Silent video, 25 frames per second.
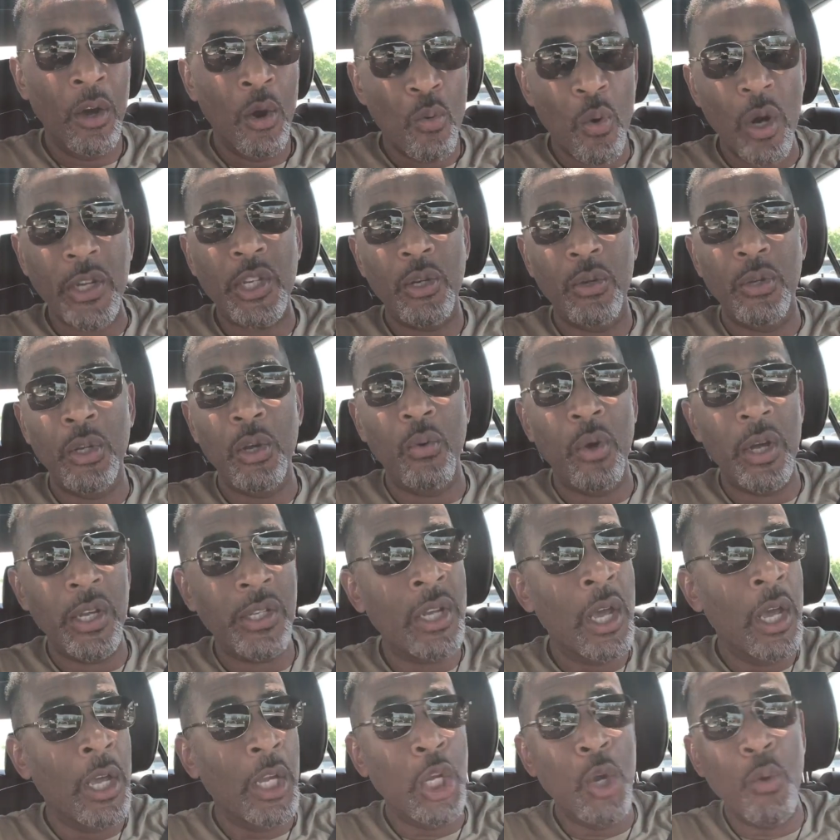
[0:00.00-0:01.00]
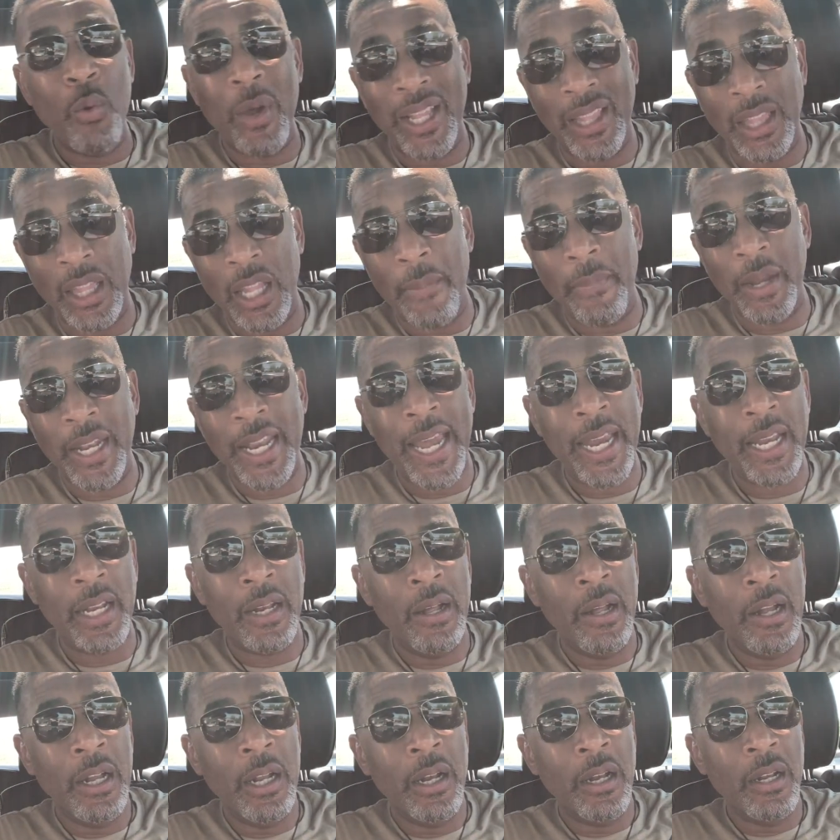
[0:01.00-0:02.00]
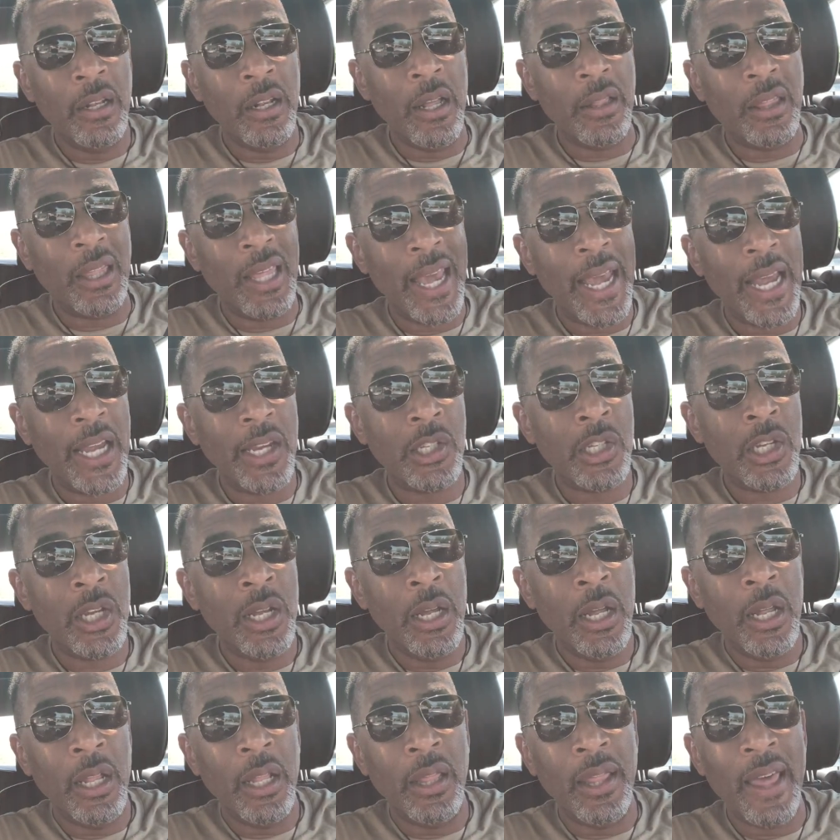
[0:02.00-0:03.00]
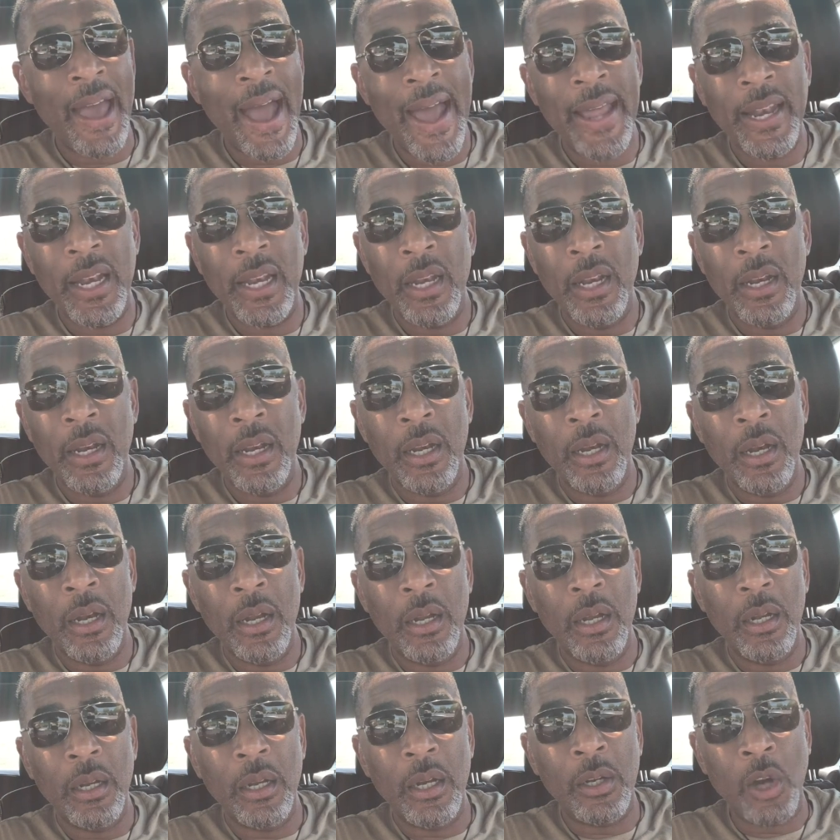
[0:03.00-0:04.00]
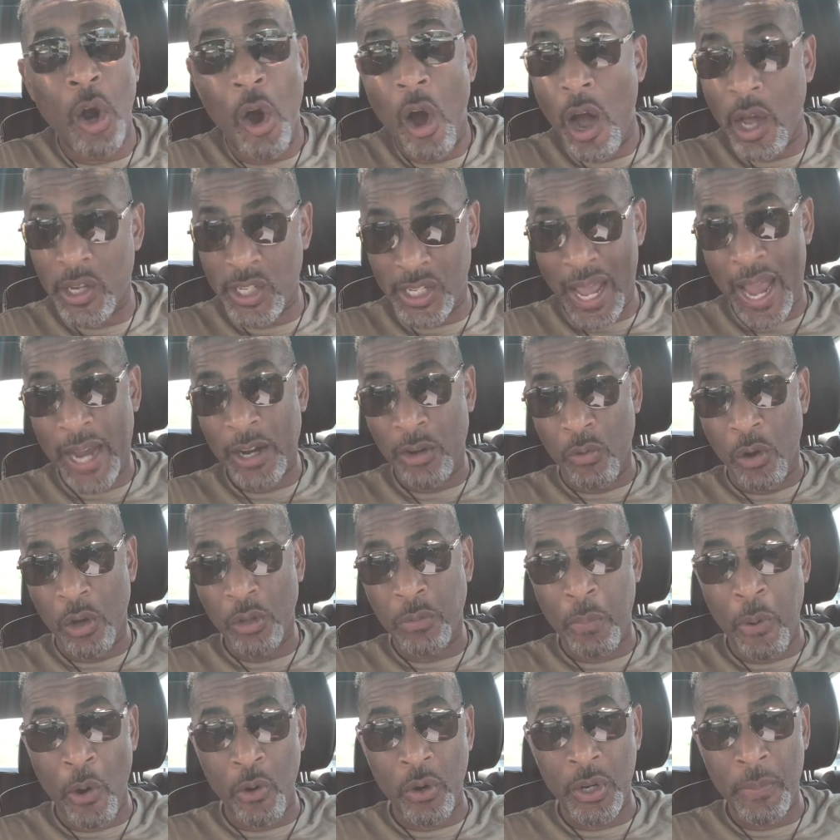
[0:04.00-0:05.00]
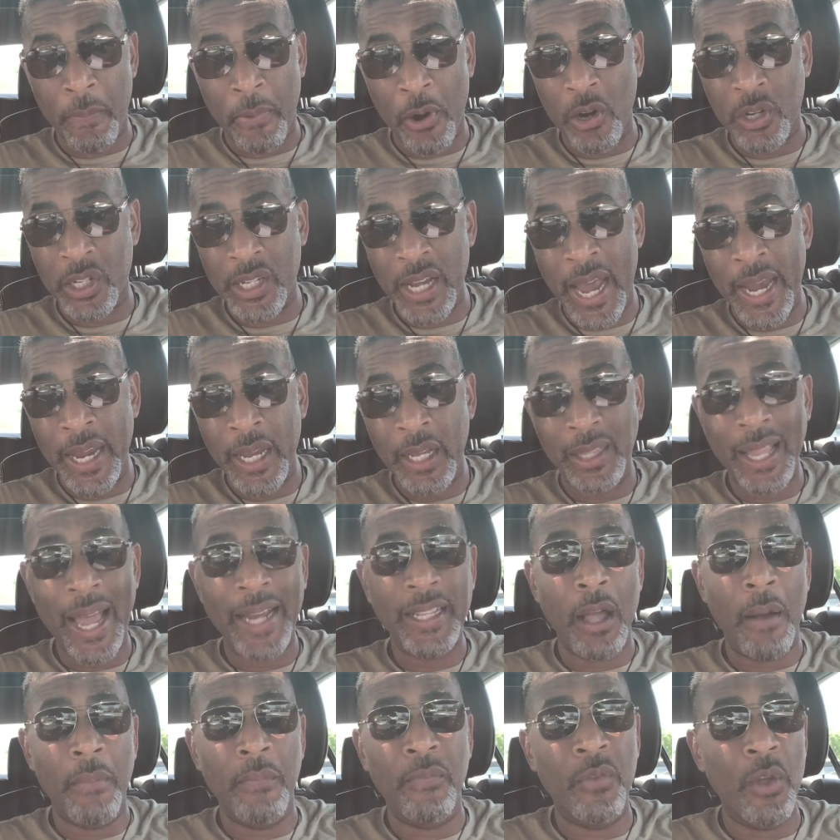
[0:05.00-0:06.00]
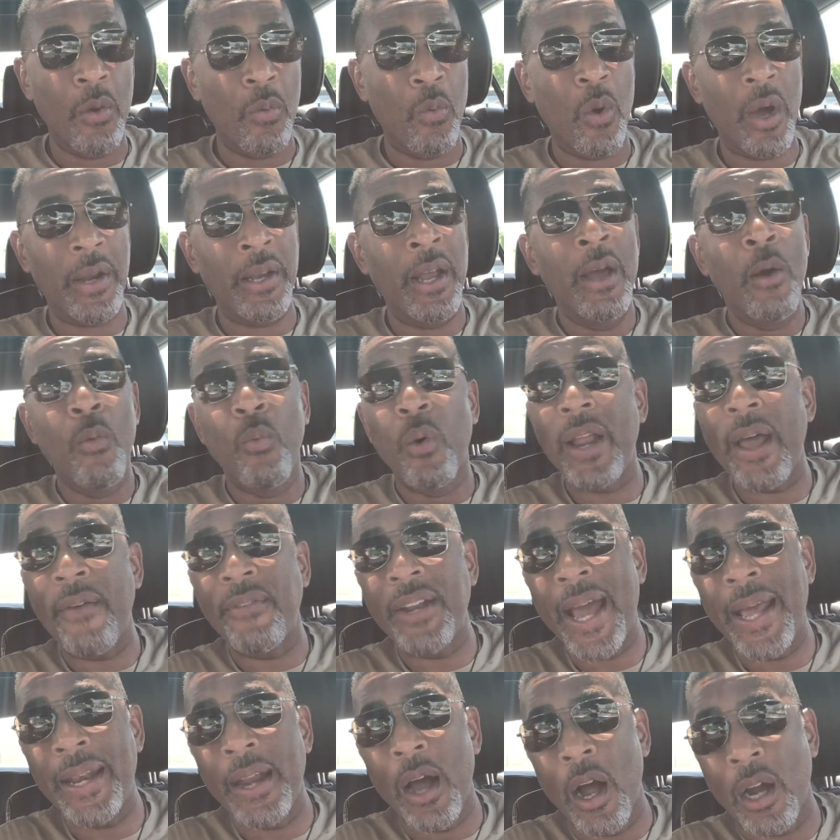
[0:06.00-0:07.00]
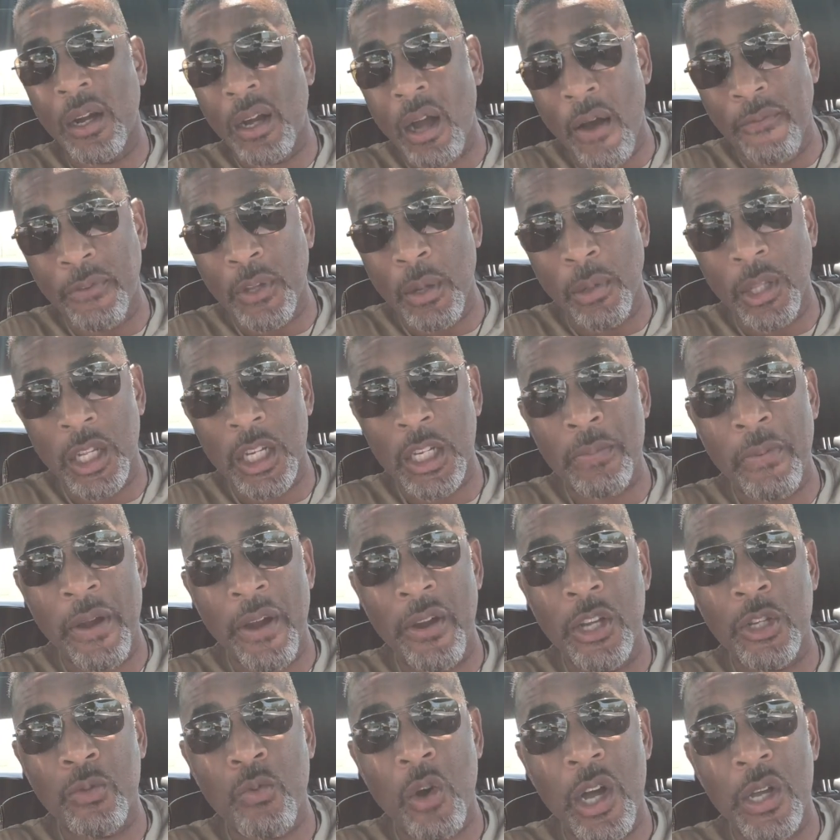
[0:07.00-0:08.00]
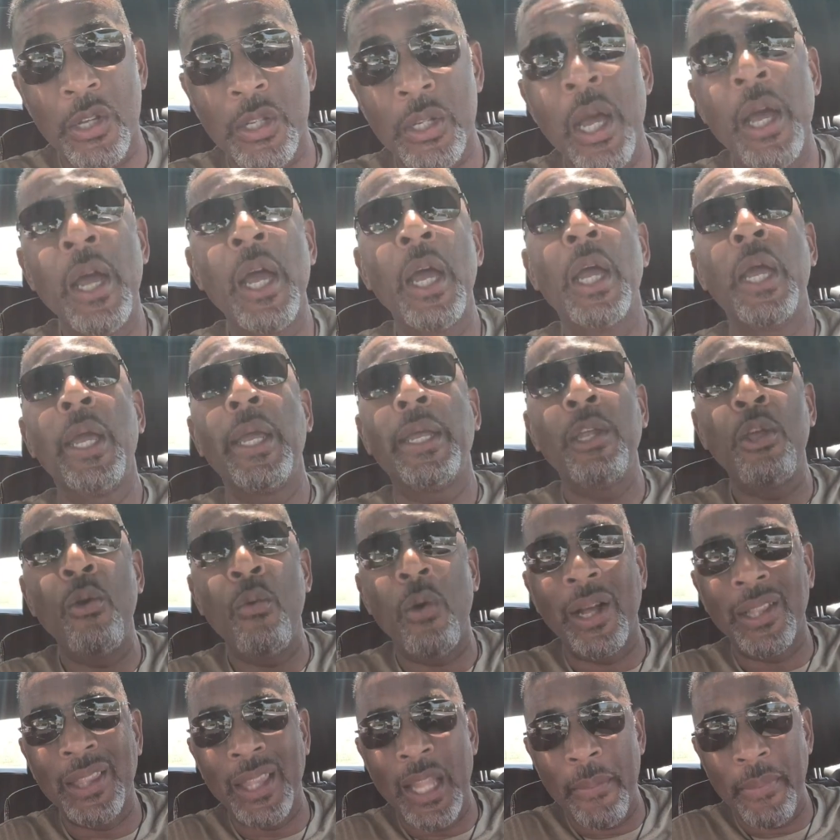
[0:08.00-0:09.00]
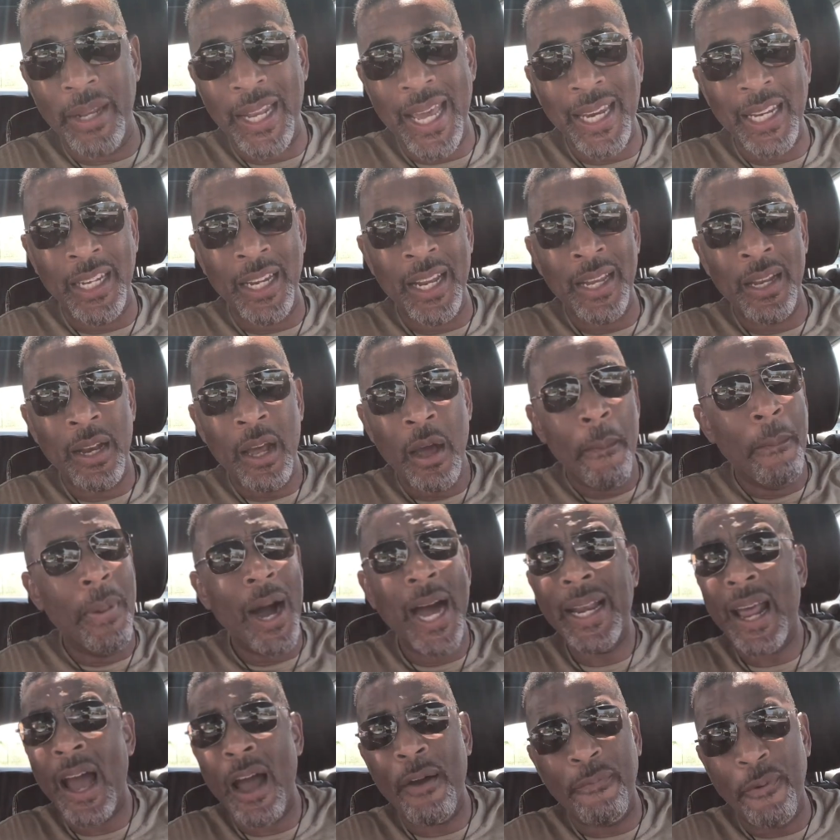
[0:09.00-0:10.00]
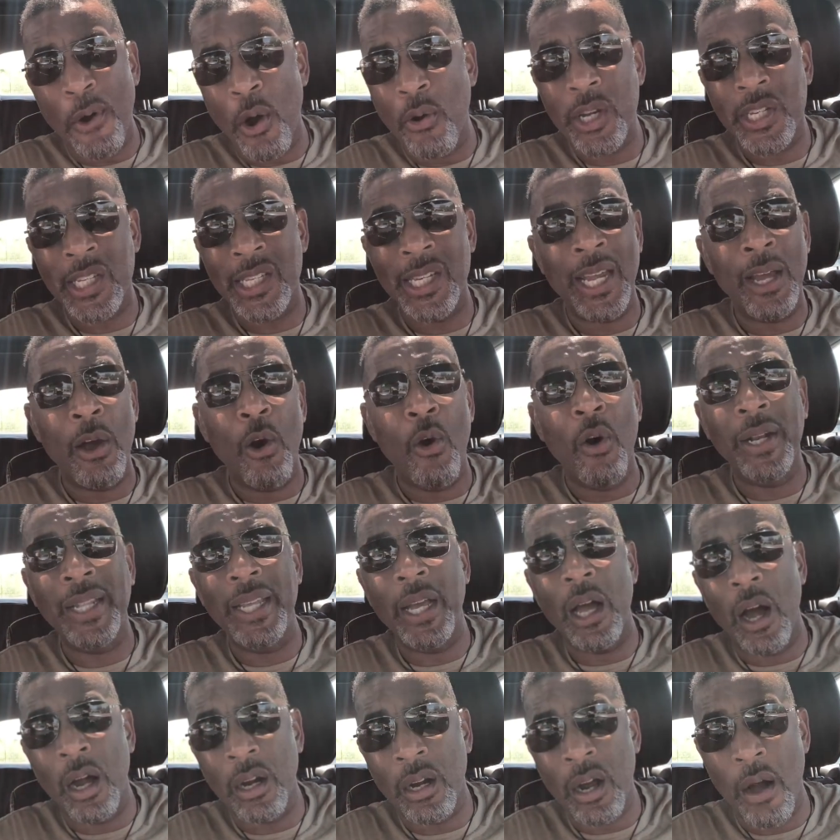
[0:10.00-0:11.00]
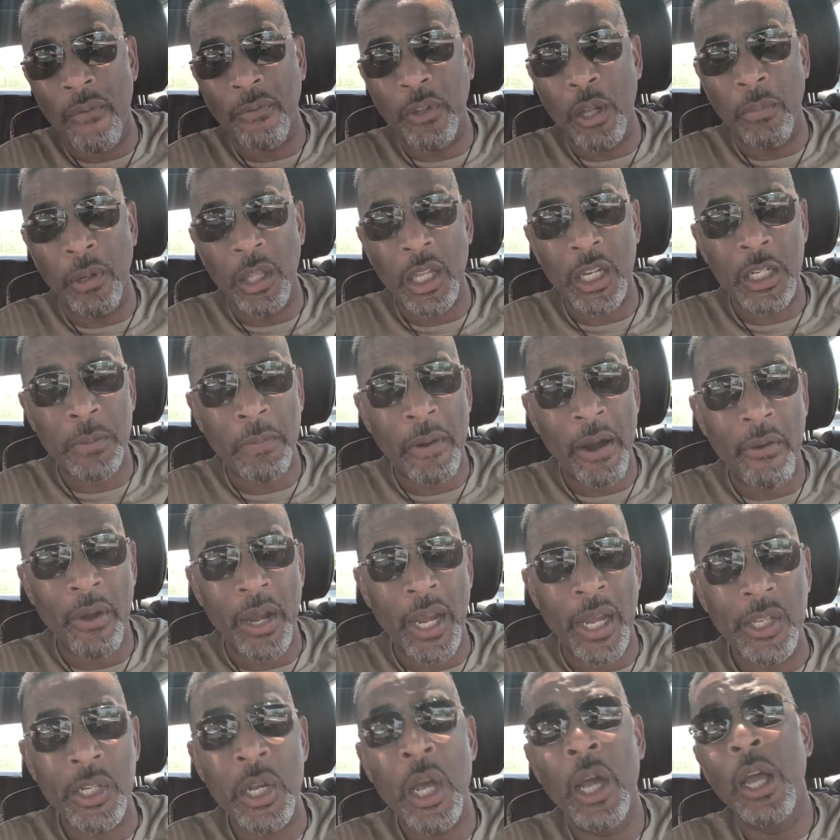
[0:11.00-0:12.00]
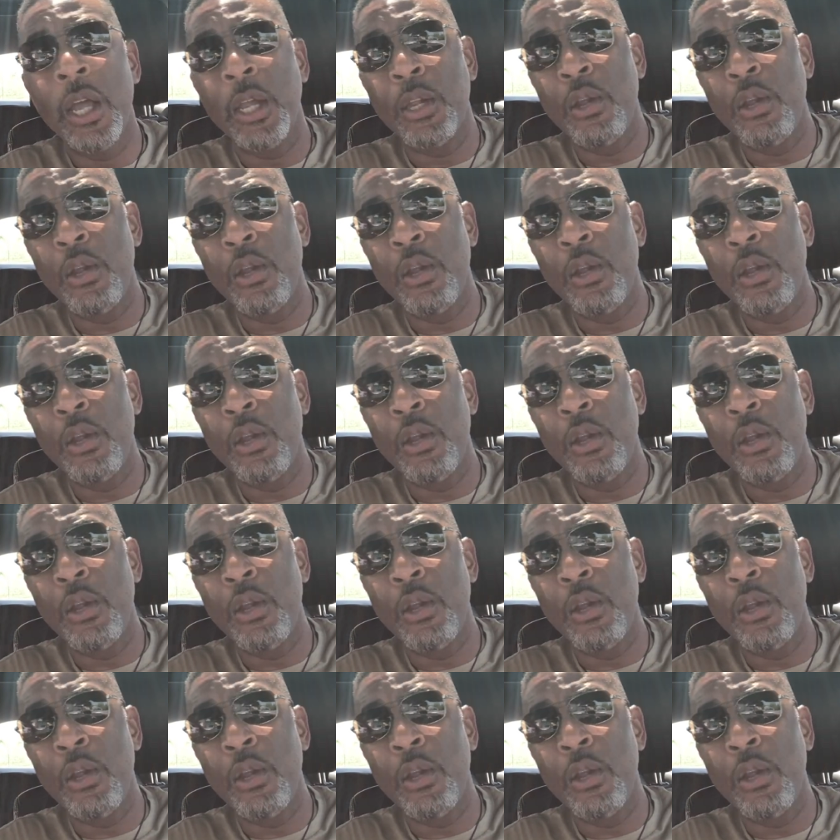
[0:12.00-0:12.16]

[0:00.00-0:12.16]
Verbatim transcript: What you do is you eliminate the things that cause that growth per, per se, like the, the what whatever that uncomfortable experience was, you eliminated it by not focusing on the uncomfortable experience.